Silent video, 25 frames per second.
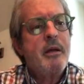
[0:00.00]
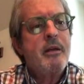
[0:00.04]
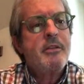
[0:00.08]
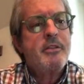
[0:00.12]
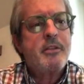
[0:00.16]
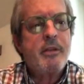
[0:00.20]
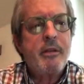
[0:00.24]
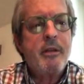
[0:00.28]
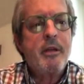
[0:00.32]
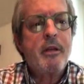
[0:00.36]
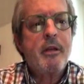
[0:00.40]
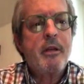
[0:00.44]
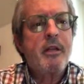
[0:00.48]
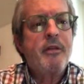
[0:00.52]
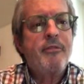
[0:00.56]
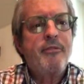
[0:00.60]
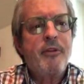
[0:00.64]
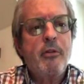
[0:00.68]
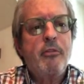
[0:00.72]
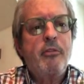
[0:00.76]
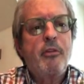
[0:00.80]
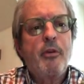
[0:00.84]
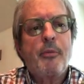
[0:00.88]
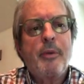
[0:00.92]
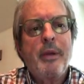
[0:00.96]
So they're going to
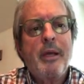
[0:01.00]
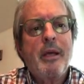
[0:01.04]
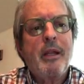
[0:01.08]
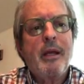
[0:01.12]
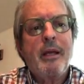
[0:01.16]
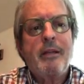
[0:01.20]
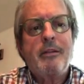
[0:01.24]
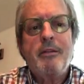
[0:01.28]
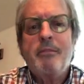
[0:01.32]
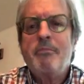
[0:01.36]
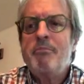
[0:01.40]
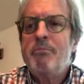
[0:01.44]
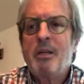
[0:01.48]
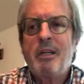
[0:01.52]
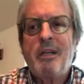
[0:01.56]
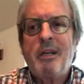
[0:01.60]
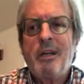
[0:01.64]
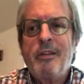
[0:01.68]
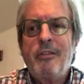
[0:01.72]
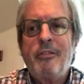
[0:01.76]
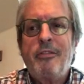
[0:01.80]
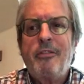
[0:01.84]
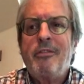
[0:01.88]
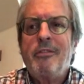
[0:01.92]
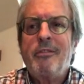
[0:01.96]
vote to reelect him
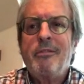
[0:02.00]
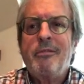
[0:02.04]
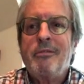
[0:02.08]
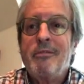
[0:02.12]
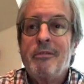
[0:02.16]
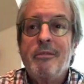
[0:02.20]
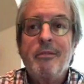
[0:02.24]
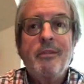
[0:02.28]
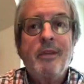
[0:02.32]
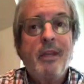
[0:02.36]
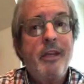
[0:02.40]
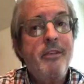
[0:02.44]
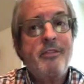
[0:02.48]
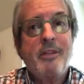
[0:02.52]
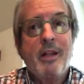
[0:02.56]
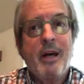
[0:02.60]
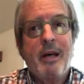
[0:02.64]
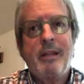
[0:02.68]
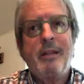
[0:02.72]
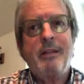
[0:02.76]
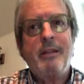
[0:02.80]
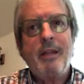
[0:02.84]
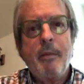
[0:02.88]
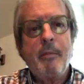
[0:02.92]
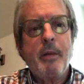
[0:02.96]
because he's
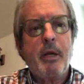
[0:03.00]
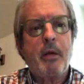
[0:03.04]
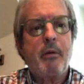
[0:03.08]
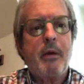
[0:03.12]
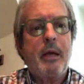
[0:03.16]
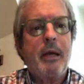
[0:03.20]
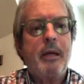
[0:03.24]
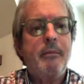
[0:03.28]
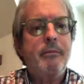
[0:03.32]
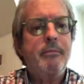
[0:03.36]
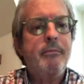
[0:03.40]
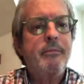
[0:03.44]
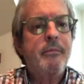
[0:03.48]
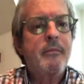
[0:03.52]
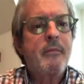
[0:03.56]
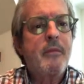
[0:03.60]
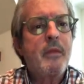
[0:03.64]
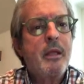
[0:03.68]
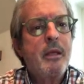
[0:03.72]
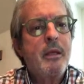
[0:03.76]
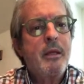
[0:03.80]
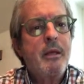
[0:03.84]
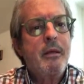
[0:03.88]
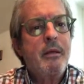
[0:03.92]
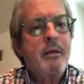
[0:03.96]
not a Democrat.
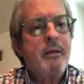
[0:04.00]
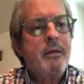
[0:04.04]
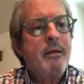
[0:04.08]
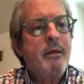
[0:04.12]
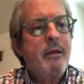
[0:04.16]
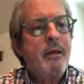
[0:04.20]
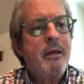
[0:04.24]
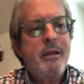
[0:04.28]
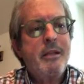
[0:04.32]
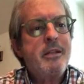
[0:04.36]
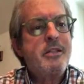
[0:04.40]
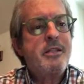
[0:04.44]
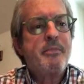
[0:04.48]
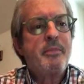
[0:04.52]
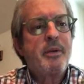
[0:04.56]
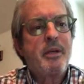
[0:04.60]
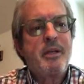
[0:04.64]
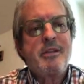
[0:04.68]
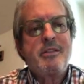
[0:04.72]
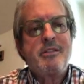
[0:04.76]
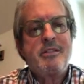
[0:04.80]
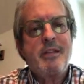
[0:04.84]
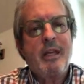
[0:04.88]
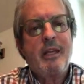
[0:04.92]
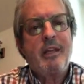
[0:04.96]
It isn't
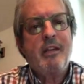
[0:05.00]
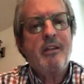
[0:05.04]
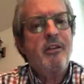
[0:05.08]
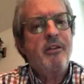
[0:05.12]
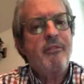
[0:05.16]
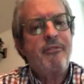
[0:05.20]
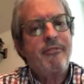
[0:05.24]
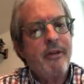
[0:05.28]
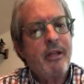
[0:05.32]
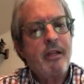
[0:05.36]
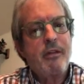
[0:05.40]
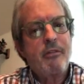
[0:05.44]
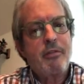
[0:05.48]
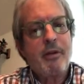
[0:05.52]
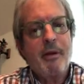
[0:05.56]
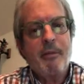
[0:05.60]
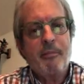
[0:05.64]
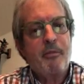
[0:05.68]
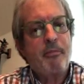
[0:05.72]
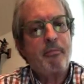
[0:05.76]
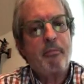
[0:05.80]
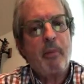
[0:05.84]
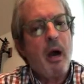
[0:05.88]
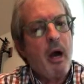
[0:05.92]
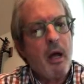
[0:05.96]
because they can defend
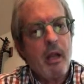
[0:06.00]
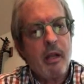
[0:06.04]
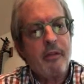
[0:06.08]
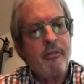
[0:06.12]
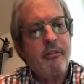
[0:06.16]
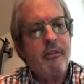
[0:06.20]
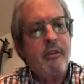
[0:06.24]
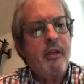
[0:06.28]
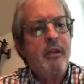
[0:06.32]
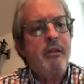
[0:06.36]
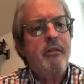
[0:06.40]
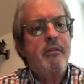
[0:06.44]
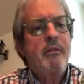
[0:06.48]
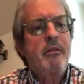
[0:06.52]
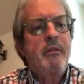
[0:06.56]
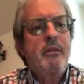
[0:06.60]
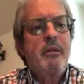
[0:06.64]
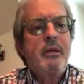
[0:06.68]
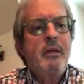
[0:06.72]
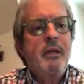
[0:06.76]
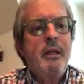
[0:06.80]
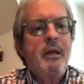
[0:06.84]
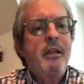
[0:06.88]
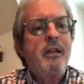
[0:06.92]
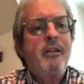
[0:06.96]
Trump's policies.
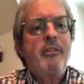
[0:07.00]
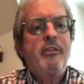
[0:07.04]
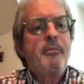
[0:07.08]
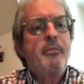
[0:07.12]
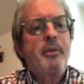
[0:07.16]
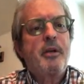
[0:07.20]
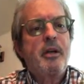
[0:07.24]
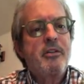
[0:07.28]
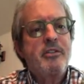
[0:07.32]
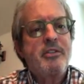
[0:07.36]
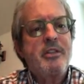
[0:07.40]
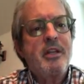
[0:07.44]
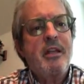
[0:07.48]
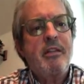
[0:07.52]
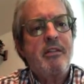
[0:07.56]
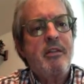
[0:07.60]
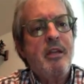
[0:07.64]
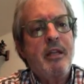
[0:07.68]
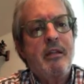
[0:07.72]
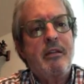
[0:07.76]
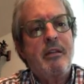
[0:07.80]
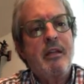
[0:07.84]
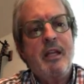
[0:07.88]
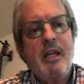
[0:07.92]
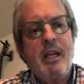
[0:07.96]
It isn't because they
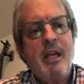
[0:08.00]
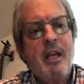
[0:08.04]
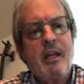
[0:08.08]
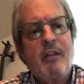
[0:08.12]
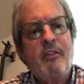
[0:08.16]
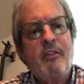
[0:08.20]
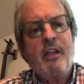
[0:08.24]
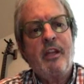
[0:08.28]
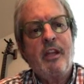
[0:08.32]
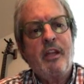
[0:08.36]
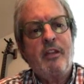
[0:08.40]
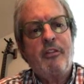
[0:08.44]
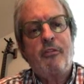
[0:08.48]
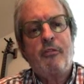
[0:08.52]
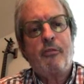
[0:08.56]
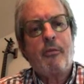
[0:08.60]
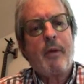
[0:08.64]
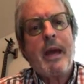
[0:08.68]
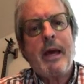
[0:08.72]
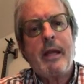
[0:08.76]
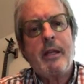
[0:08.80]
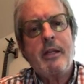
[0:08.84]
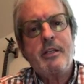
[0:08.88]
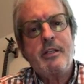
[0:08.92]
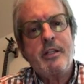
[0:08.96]
think that he any
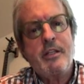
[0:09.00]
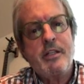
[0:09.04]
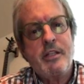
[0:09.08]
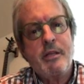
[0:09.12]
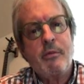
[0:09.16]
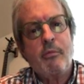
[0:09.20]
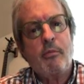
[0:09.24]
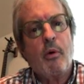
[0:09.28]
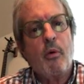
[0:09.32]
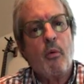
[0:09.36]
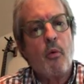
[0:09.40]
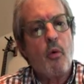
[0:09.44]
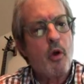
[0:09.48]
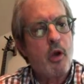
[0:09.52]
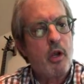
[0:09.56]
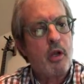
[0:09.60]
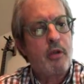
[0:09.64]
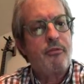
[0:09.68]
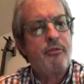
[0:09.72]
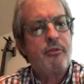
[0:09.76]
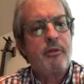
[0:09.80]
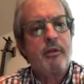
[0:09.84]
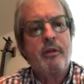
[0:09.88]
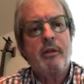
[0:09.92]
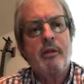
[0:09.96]
strategies that will
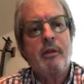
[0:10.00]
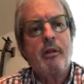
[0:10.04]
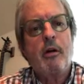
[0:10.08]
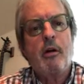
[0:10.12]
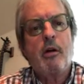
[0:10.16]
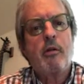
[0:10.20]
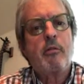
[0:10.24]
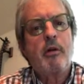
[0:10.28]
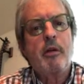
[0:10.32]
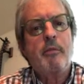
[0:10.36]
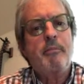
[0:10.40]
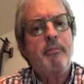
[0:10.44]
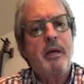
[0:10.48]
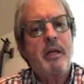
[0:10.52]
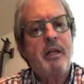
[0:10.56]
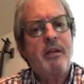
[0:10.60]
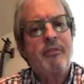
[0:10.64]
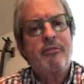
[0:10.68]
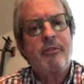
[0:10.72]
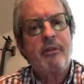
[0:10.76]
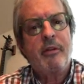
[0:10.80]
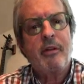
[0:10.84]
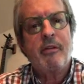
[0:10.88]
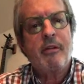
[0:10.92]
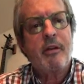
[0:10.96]
work for the long-run
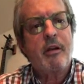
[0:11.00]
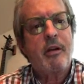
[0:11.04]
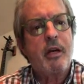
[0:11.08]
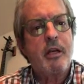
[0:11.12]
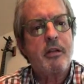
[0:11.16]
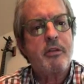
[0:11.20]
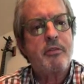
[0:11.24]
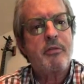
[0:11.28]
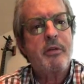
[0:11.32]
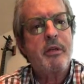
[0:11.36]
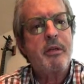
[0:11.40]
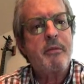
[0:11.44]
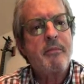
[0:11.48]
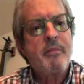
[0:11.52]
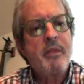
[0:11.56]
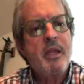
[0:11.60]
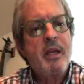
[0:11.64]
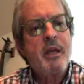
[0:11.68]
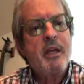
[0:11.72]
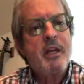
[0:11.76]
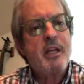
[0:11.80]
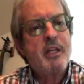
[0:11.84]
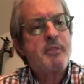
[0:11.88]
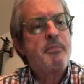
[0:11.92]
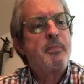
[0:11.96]
benefit of the country.
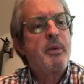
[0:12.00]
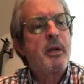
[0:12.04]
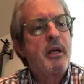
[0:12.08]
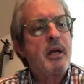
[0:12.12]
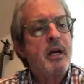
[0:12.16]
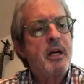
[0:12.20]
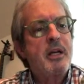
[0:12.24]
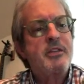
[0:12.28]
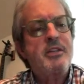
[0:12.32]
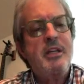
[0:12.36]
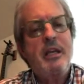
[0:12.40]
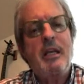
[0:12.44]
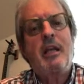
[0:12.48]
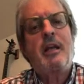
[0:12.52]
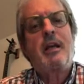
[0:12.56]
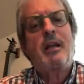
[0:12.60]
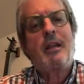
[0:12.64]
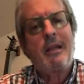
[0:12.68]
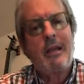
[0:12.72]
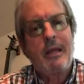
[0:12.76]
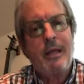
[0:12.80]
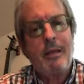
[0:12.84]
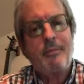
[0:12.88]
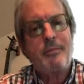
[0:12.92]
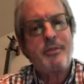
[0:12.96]
It's because he
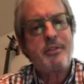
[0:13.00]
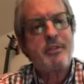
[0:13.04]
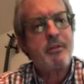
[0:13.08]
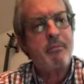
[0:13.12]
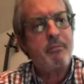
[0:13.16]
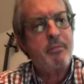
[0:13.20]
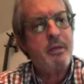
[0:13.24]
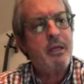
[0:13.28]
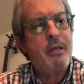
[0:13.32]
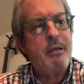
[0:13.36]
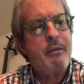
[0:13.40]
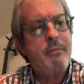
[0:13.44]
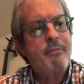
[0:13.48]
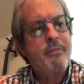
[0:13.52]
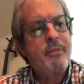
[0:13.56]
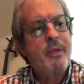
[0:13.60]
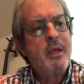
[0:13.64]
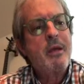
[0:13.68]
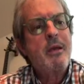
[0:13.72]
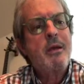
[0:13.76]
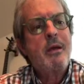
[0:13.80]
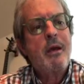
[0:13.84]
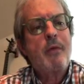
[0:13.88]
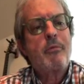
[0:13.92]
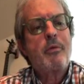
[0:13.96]
claims to be
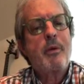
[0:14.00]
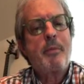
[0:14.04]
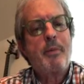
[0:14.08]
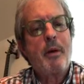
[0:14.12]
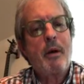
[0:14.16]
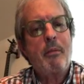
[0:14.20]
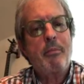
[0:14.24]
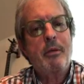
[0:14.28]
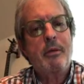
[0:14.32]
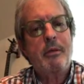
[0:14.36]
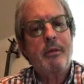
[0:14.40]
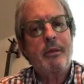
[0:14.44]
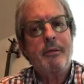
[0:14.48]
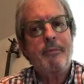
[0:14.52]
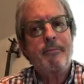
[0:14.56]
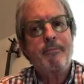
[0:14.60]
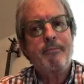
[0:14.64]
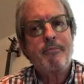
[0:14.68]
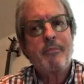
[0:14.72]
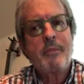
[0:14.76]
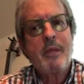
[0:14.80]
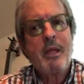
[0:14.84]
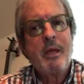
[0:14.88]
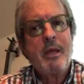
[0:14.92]
a Republican.